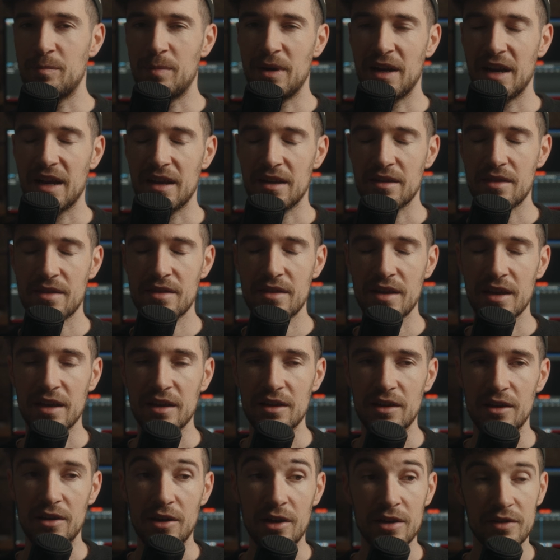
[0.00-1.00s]
but I think
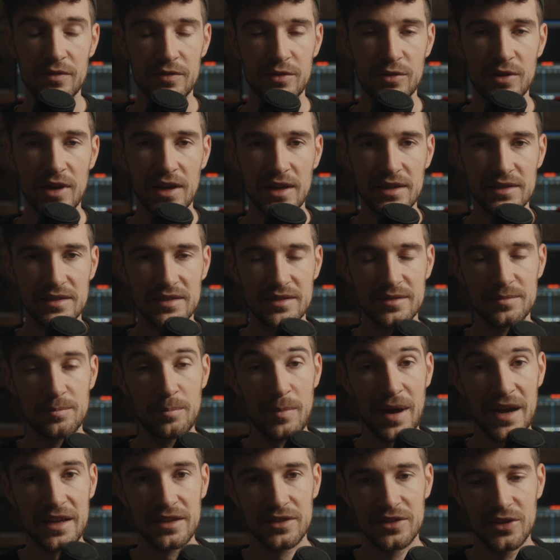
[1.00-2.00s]
a lot of you guys
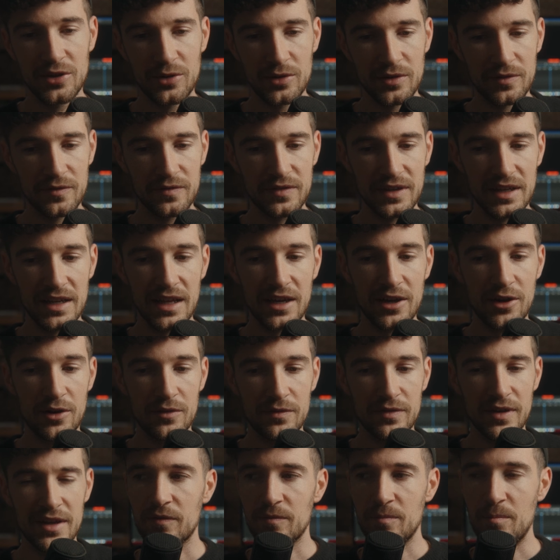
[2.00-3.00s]
might know the feeling
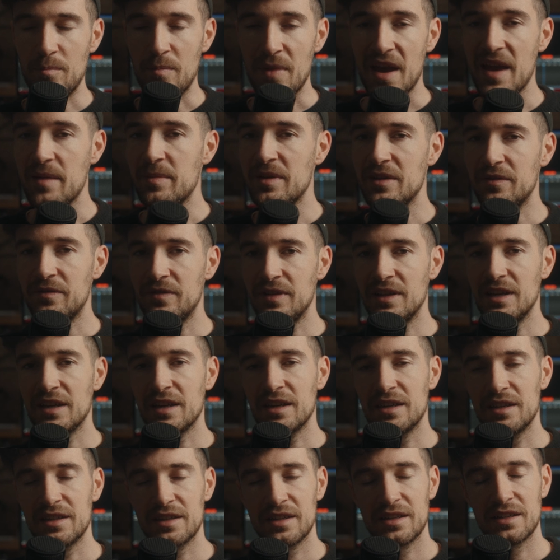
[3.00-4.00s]
of maybe feeling
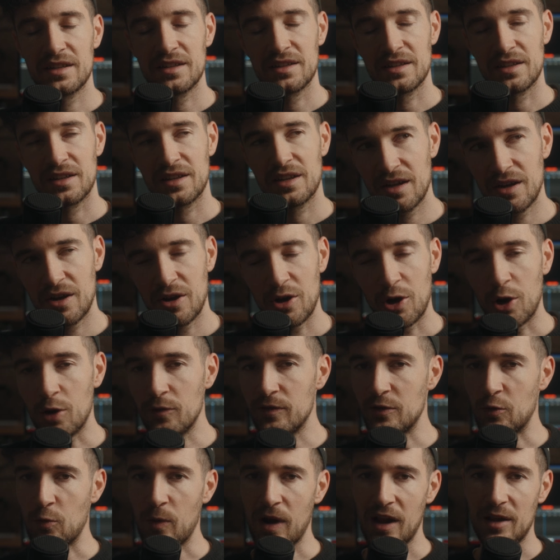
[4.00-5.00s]
a little
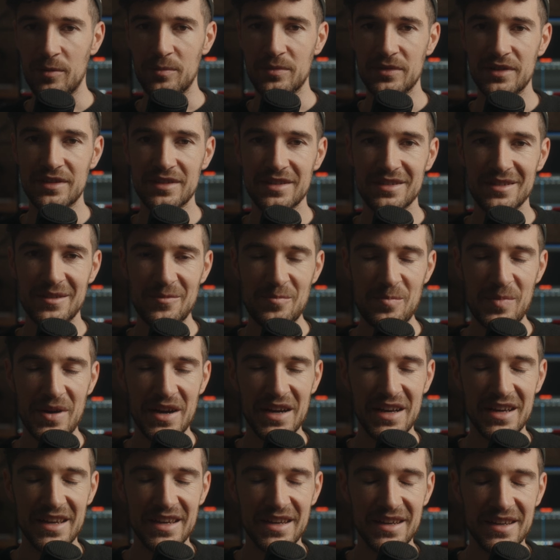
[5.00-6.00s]
overwhelmed
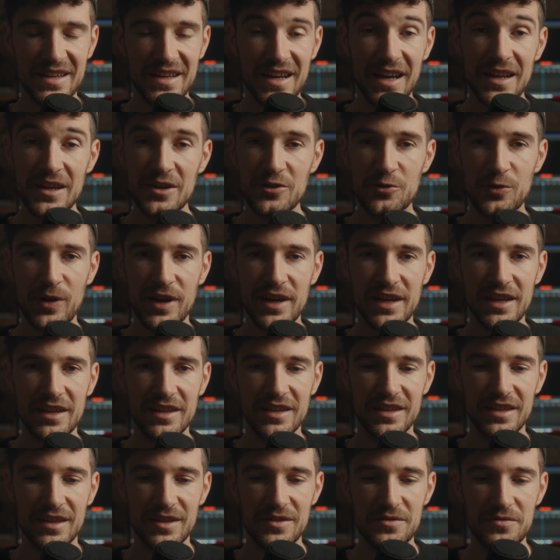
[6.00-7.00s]
by color
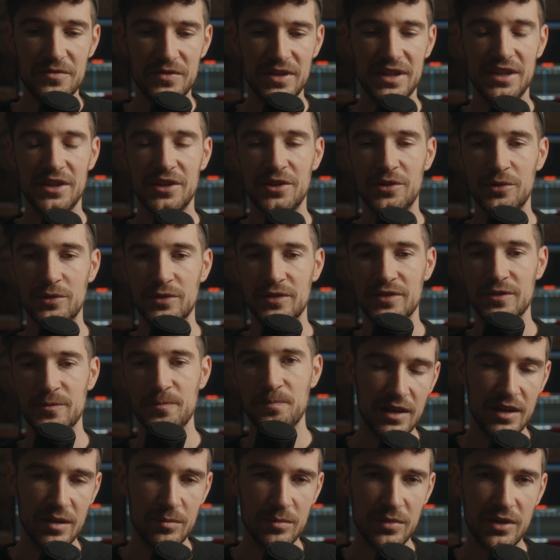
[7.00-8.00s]
grading videos,
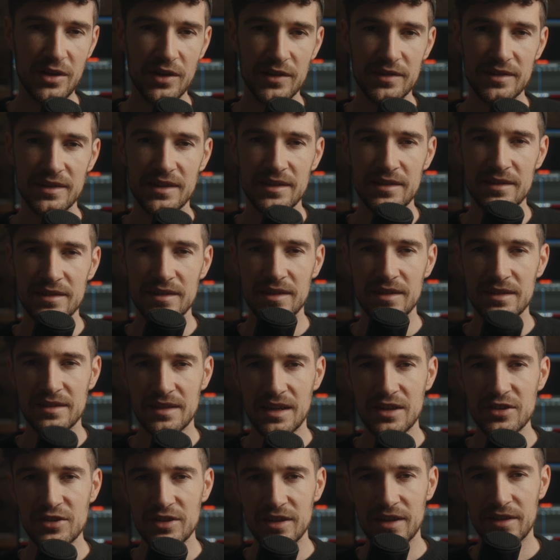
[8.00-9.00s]
because it's
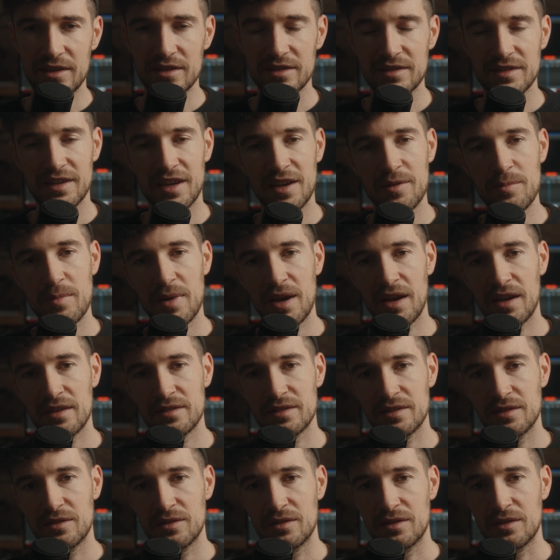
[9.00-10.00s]
essentially the same
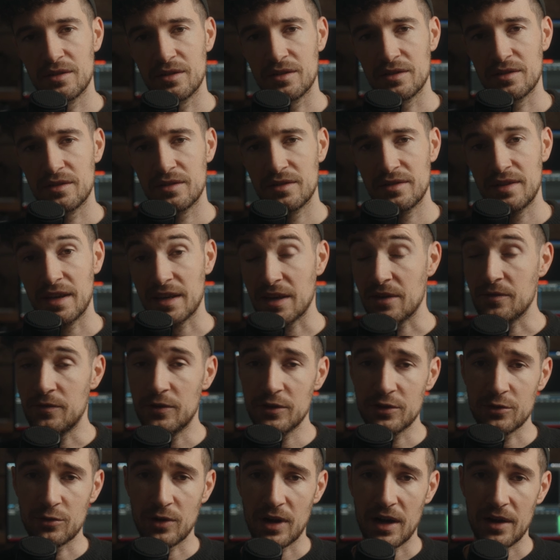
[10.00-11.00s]
as in taking
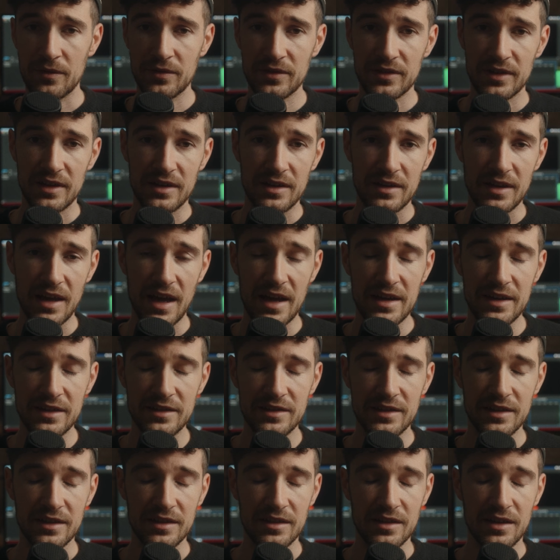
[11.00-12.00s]
photographs and
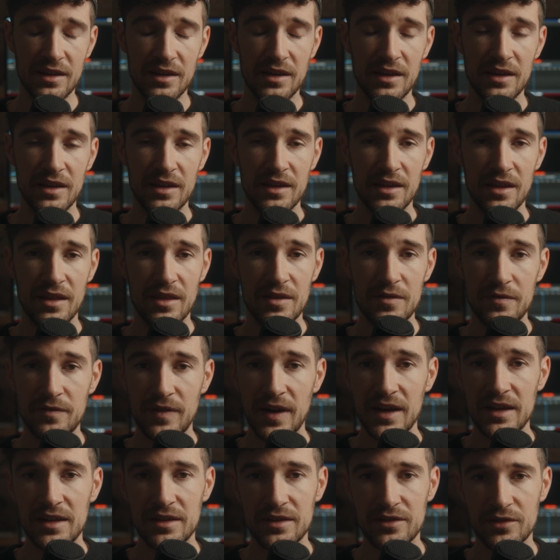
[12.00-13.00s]
editing the
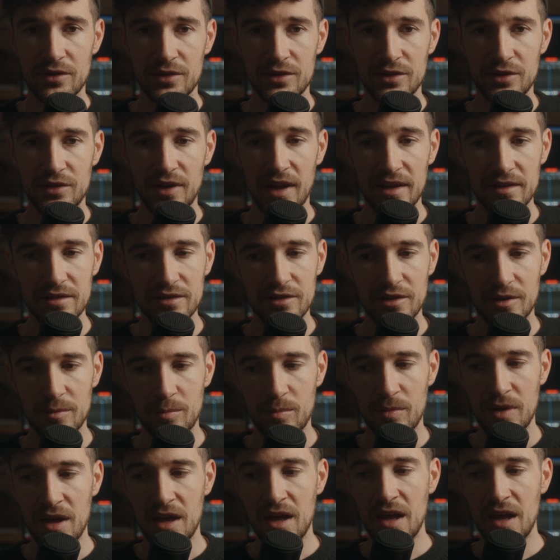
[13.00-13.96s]
files on your desktop.